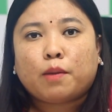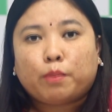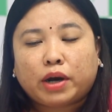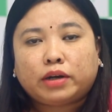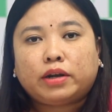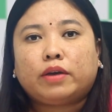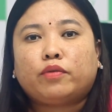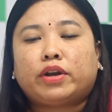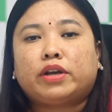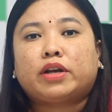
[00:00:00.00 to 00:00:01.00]
But
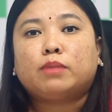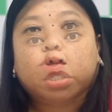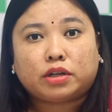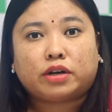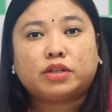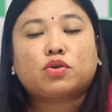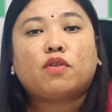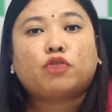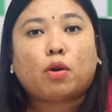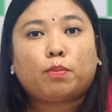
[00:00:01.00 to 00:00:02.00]
when it comes to the risk
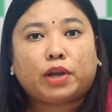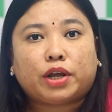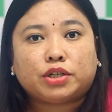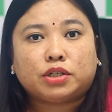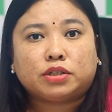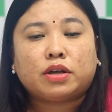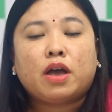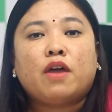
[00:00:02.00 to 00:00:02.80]
of complications,